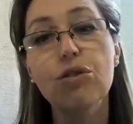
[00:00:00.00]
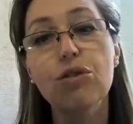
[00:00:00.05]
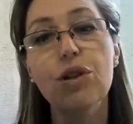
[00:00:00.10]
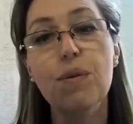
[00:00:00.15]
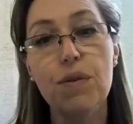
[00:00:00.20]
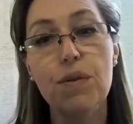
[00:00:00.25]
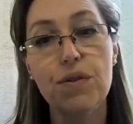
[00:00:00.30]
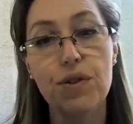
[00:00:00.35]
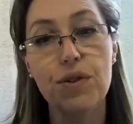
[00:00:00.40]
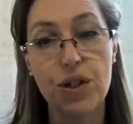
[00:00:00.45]

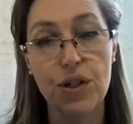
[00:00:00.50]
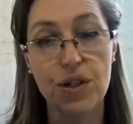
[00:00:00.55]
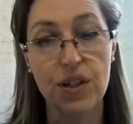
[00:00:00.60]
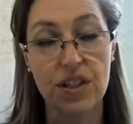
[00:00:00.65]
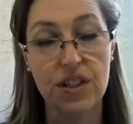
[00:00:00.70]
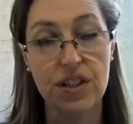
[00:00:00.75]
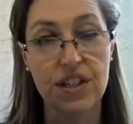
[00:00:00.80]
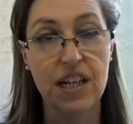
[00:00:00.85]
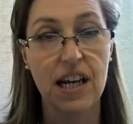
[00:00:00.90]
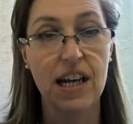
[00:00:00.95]
group of
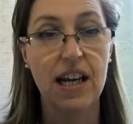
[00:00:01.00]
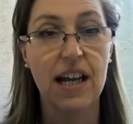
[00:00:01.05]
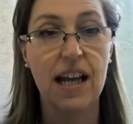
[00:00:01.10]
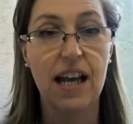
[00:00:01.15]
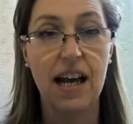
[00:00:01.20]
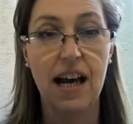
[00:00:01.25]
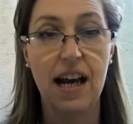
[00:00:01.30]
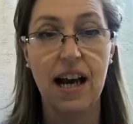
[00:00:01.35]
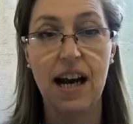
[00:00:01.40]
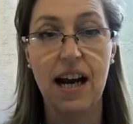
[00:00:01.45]
students.
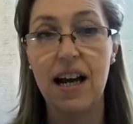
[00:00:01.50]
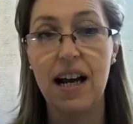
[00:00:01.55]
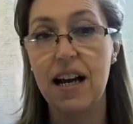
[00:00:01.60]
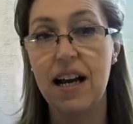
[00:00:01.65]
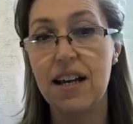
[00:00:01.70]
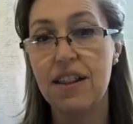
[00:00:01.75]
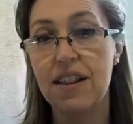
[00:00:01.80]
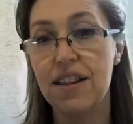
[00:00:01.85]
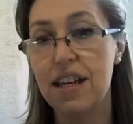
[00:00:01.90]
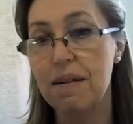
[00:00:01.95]

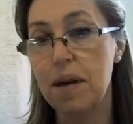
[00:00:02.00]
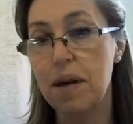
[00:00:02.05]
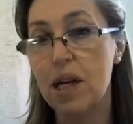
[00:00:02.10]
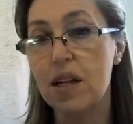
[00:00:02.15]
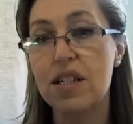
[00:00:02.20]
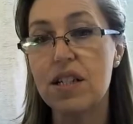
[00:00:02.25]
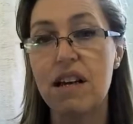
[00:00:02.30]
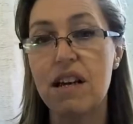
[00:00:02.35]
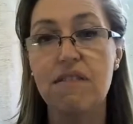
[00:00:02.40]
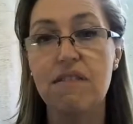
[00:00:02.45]
I think
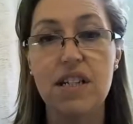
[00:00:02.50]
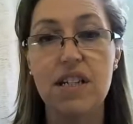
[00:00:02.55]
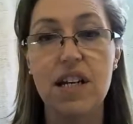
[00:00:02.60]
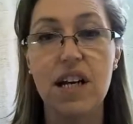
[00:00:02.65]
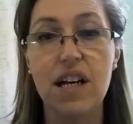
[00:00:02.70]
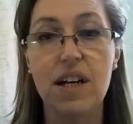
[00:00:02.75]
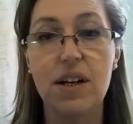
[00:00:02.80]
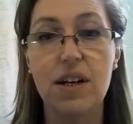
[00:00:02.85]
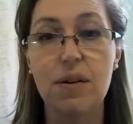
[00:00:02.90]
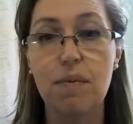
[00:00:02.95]
because there is
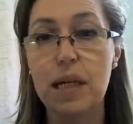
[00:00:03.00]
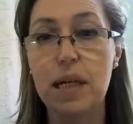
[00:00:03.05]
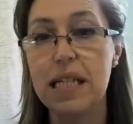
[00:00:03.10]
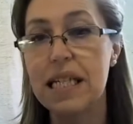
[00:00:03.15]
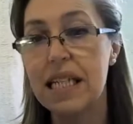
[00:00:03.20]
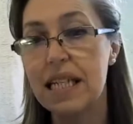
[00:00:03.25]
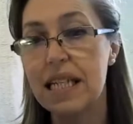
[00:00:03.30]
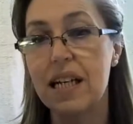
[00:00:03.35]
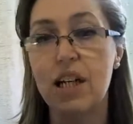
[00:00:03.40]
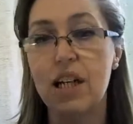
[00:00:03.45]
no
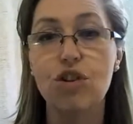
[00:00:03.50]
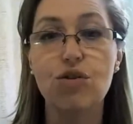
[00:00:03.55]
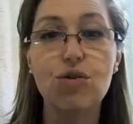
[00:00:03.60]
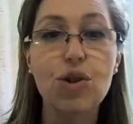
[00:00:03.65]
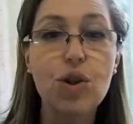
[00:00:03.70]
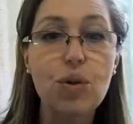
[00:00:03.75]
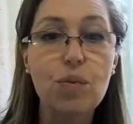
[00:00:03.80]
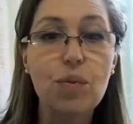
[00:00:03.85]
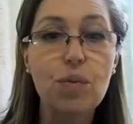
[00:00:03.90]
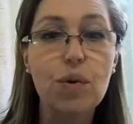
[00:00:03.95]
particular
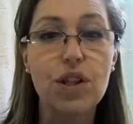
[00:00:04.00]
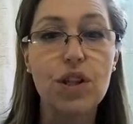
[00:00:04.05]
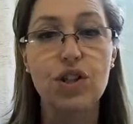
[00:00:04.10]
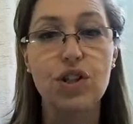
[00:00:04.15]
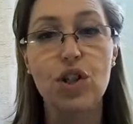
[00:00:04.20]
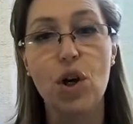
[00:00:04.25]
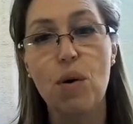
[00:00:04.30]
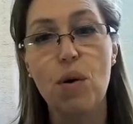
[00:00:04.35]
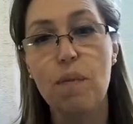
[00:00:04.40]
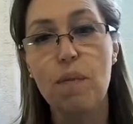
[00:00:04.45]
group
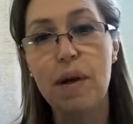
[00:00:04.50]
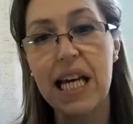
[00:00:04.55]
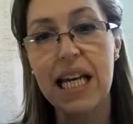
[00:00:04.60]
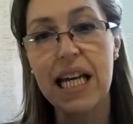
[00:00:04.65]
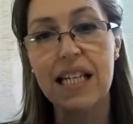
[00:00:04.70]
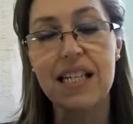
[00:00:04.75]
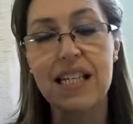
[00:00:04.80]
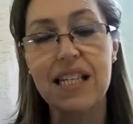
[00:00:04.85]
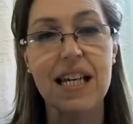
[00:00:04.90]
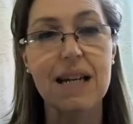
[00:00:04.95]
that
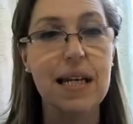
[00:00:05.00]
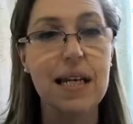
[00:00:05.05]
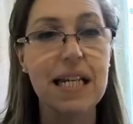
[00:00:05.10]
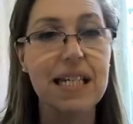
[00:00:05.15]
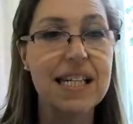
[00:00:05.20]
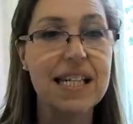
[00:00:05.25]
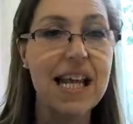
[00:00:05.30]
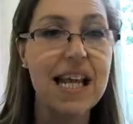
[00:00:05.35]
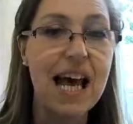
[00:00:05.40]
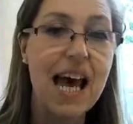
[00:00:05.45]
dominates, it
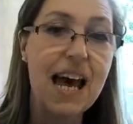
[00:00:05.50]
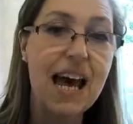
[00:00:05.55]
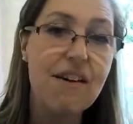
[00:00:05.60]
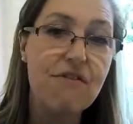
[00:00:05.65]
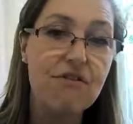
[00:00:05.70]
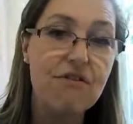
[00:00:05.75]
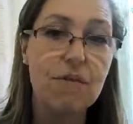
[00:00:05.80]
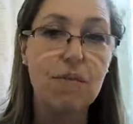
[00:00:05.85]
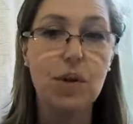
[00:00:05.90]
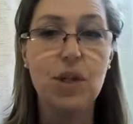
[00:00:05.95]
means that
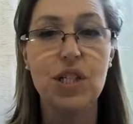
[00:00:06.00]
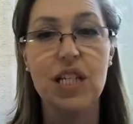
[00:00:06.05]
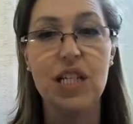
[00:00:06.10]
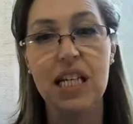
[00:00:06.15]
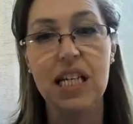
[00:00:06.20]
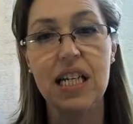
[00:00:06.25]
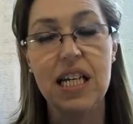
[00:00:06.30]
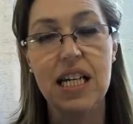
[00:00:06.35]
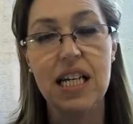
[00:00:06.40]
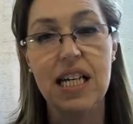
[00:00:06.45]

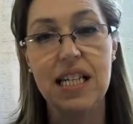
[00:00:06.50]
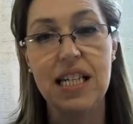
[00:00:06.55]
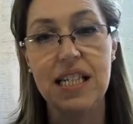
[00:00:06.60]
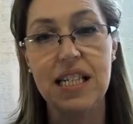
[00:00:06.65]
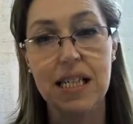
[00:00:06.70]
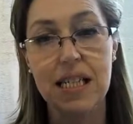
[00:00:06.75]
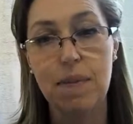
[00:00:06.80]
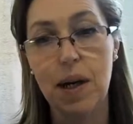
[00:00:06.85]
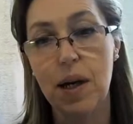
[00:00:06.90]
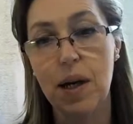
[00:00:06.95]
everybody
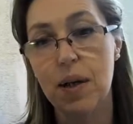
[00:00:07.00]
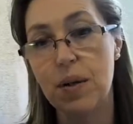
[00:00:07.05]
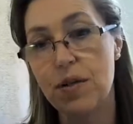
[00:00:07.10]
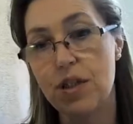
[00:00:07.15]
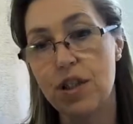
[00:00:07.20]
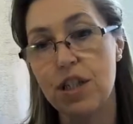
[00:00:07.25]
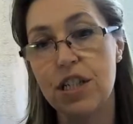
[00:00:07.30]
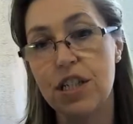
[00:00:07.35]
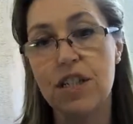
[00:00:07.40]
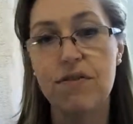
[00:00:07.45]
is
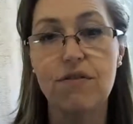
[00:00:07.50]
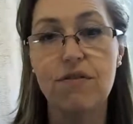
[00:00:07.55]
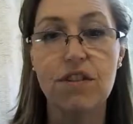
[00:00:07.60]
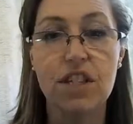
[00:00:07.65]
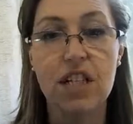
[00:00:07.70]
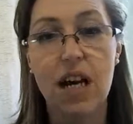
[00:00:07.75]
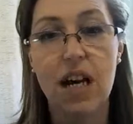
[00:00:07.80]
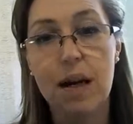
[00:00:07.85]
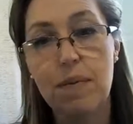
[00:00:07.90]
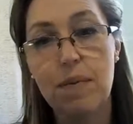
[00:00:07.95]
exposed to
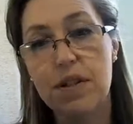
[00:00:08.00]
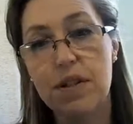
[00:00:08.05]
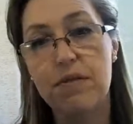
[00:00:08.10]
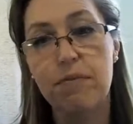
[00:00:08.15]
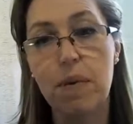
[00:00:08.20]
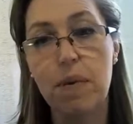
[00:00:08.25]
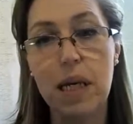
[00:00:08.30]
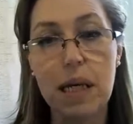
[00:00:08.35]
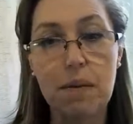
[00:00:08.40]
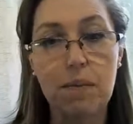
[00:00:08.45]
different types of
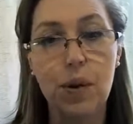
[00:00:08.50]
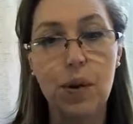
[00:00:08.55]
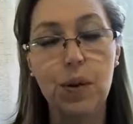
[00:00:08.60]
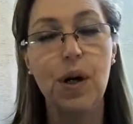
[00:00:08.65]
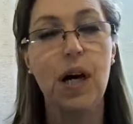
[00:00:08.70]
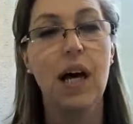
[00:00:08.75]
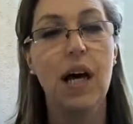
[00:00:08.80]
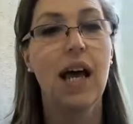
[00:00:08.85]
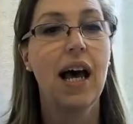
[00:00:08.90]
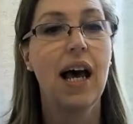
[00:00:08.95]

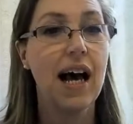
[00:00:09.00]
people.